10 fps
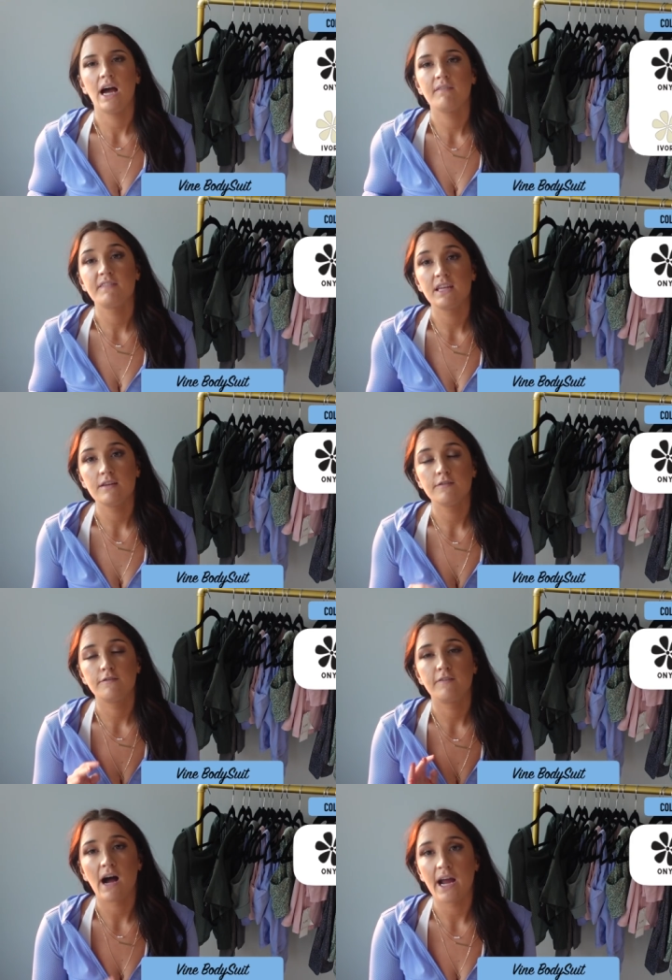have the
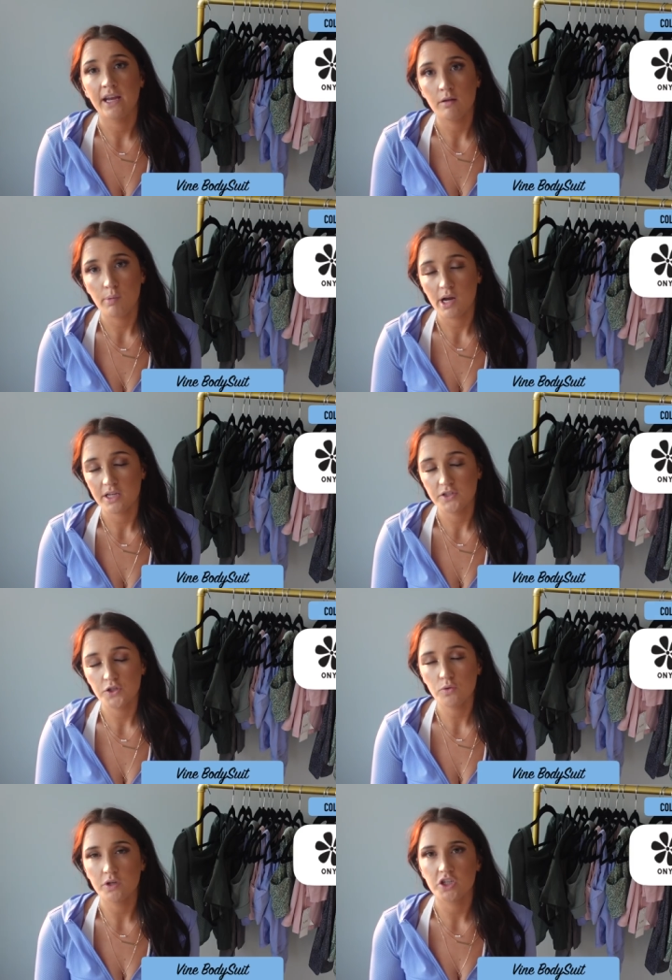Vine
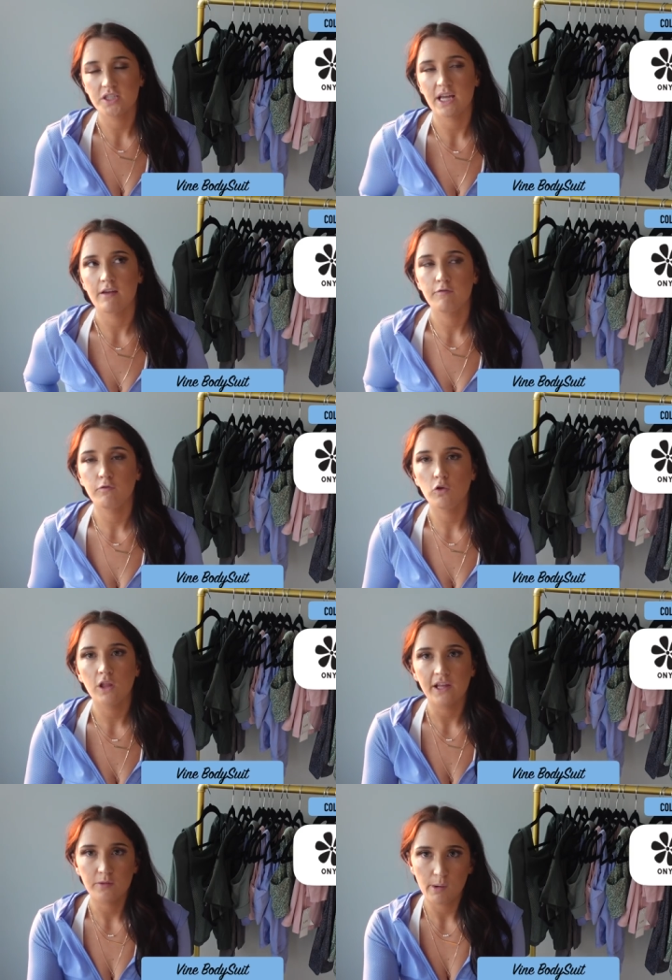bodysuit, which is a
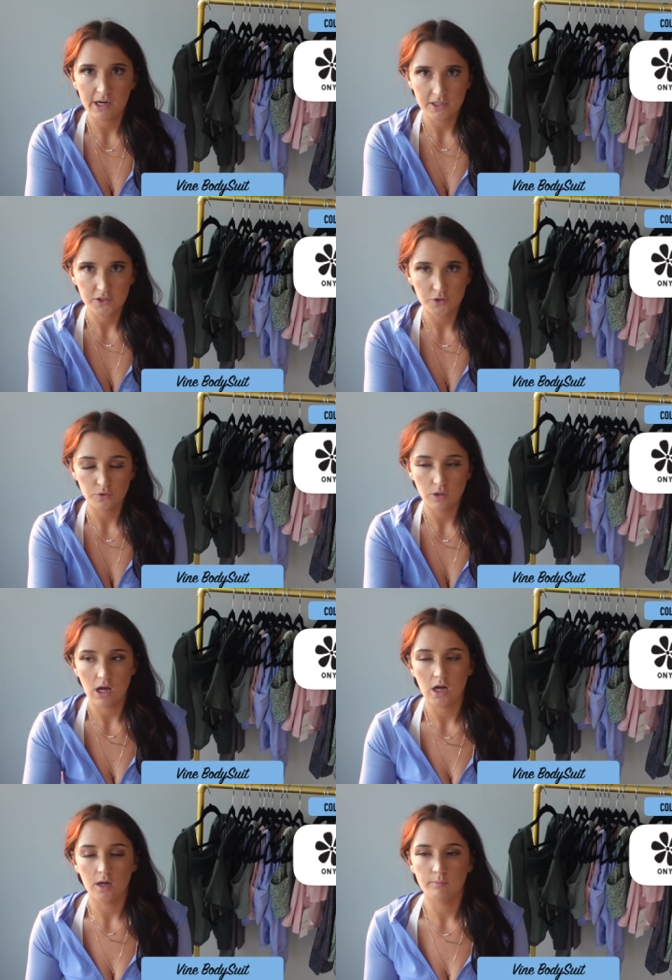full-length bodysuit,
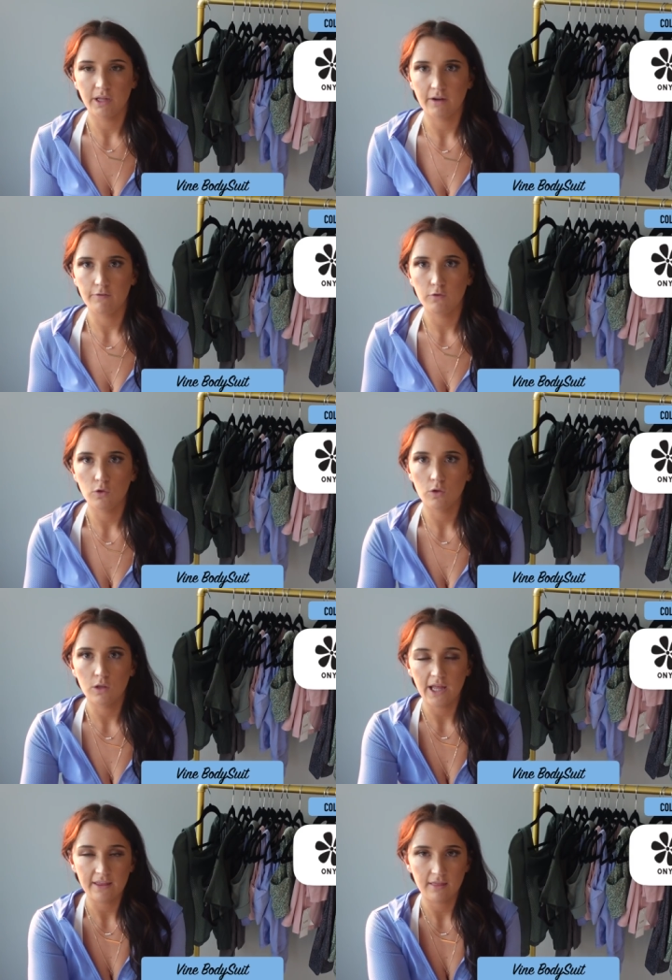like a
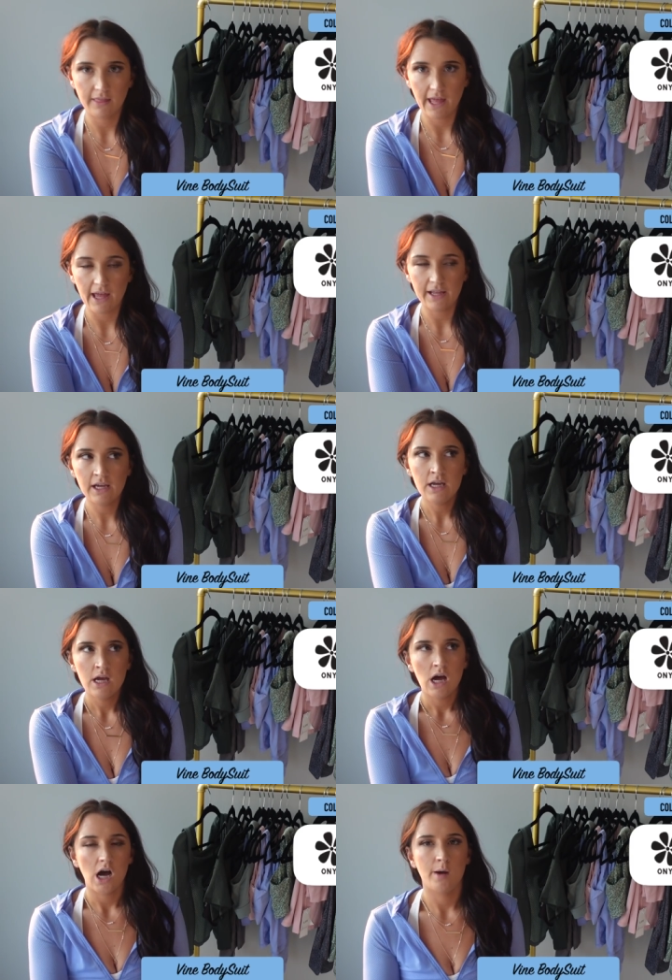full-length leg,
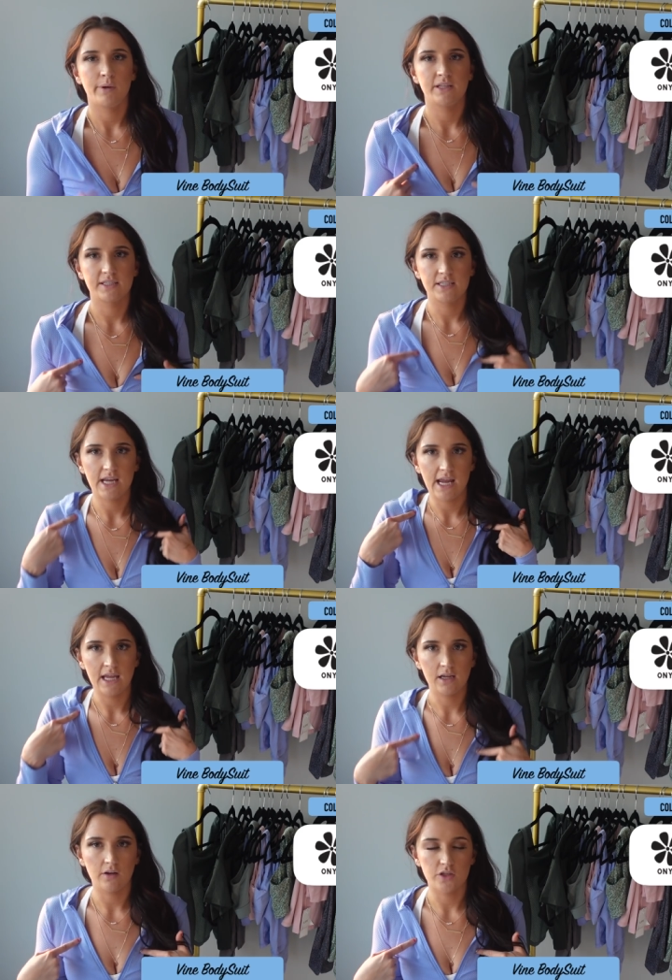and it's a
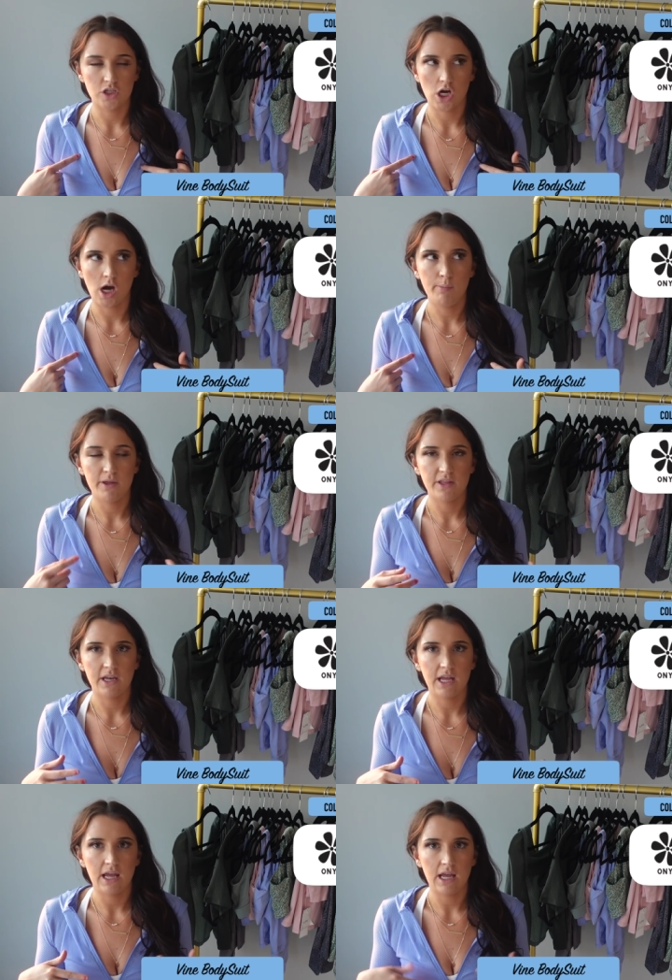tank on the top, and
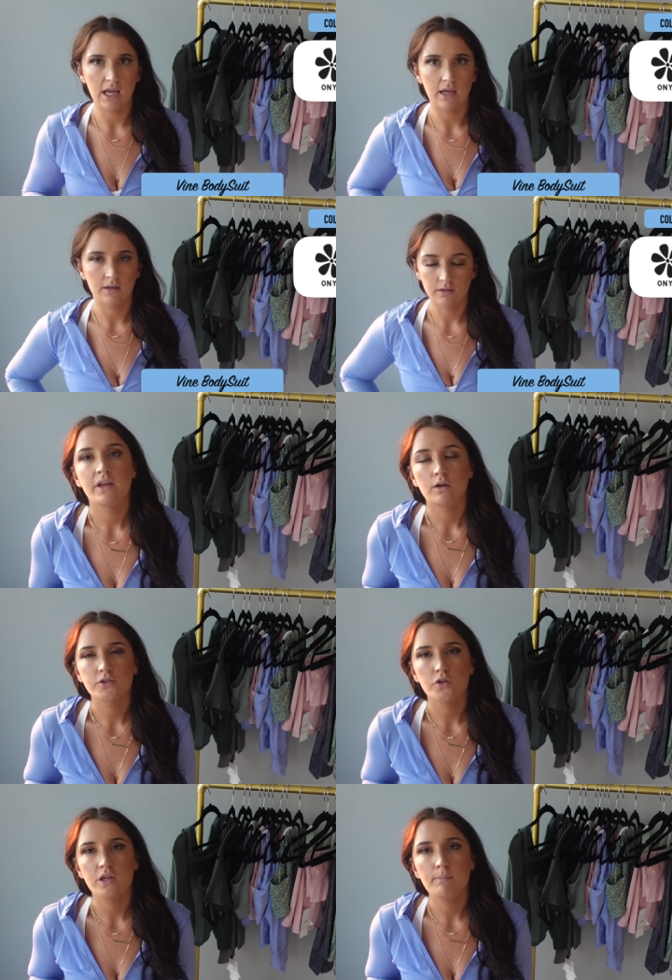then
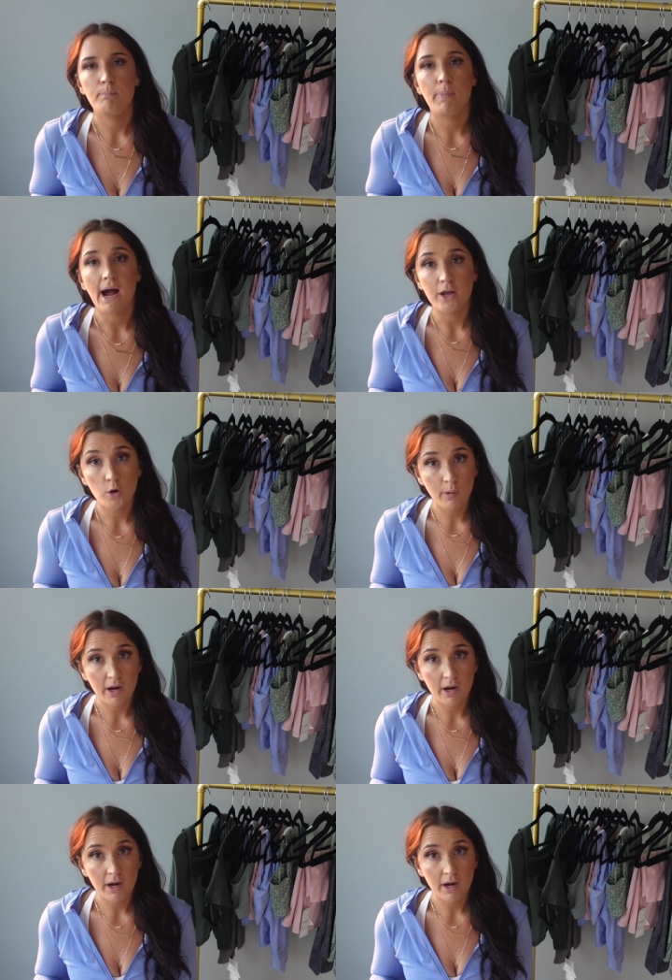also the Bio